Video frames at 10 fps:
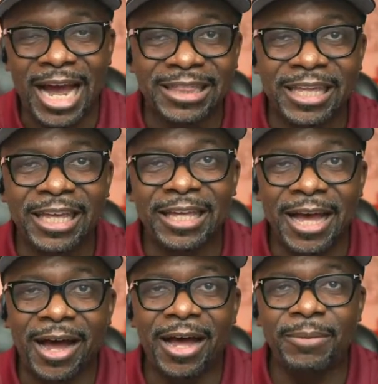I think
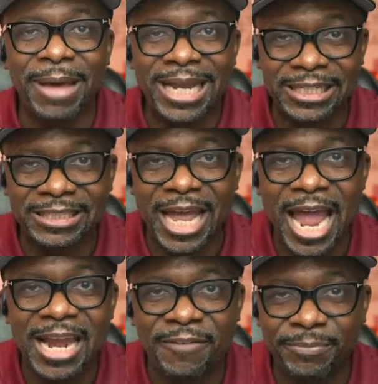God by
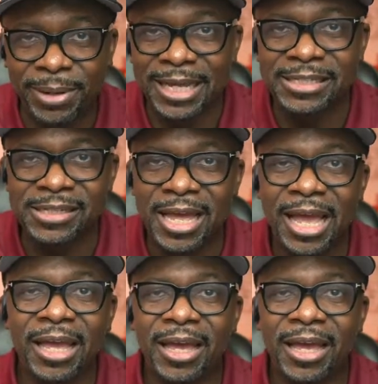design have placed,